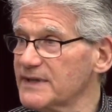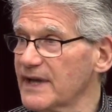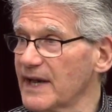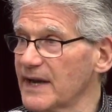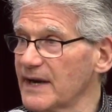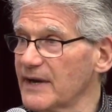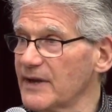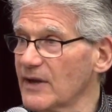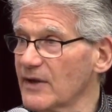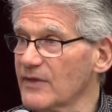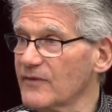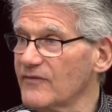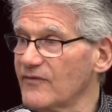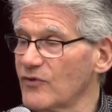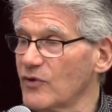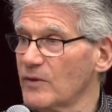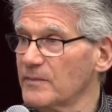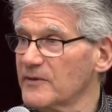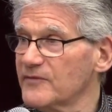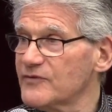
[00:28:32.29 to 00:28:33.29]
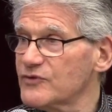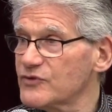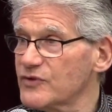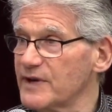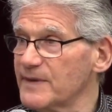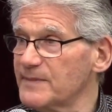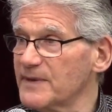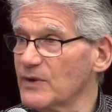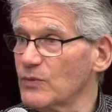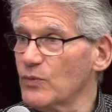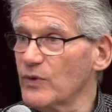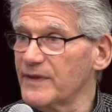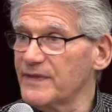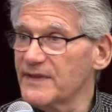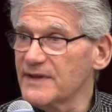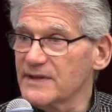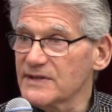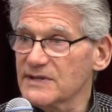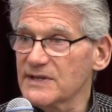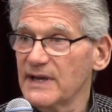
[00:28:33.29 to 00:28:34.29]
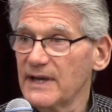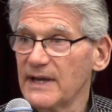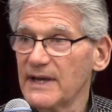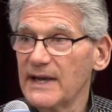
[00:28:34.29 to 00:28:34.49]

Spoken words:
to any other form of treatment with this.